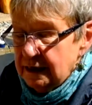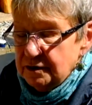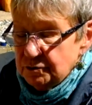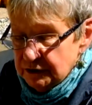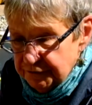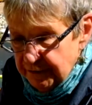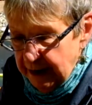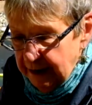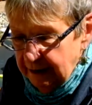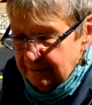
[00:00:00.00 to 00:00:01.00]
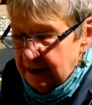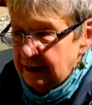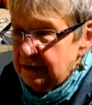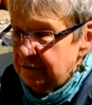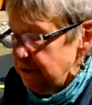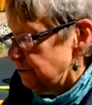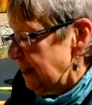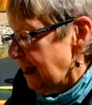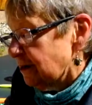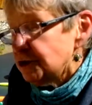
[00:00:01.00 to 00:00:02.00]
You will find that if you
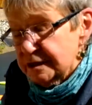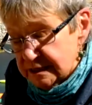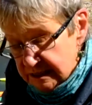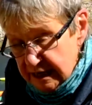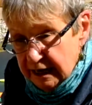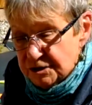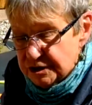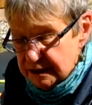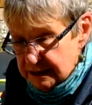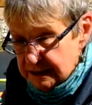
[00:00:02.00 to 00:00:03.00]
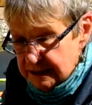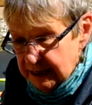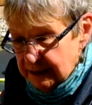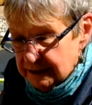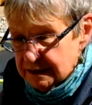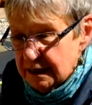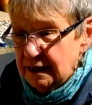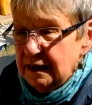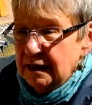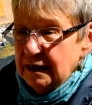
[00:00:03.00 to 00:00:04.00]
actually sketch these things,
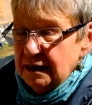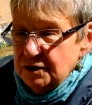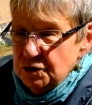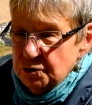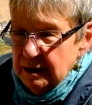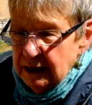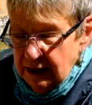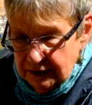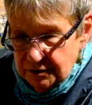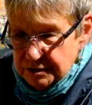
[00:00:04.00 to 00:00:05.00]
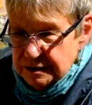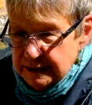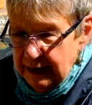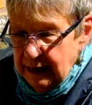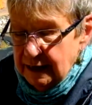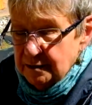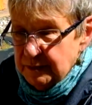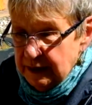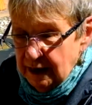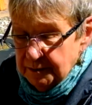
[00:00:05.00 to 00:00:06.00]
you will understand and
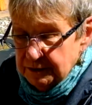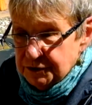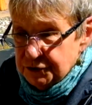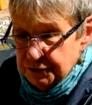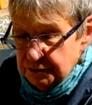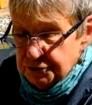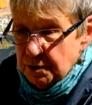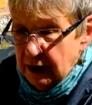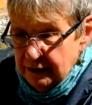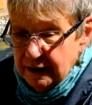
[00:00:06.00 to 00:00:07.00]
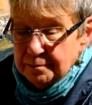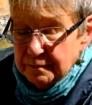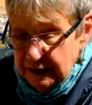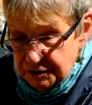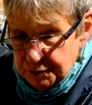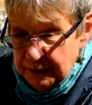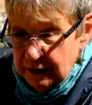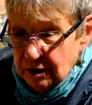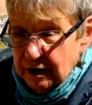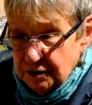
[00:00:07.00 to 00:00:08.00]
be able to draw them much
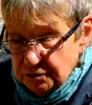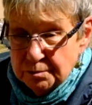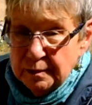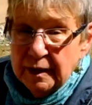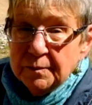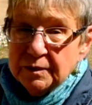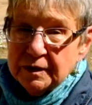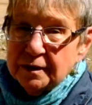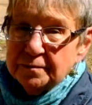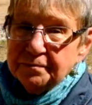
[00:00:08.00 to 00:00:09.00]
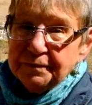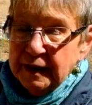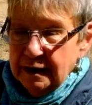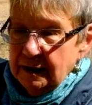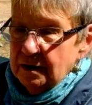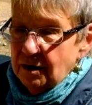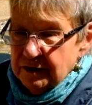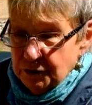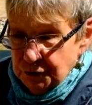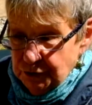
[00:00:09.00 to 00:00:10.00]
better, and you'll remember them and all
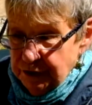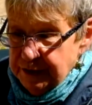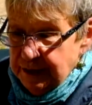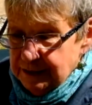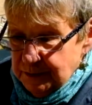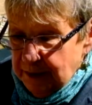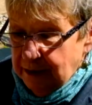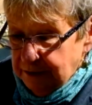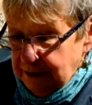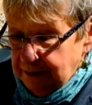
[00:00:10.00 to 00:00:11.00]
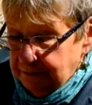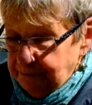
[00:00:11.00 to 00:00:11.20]
the cool things about them.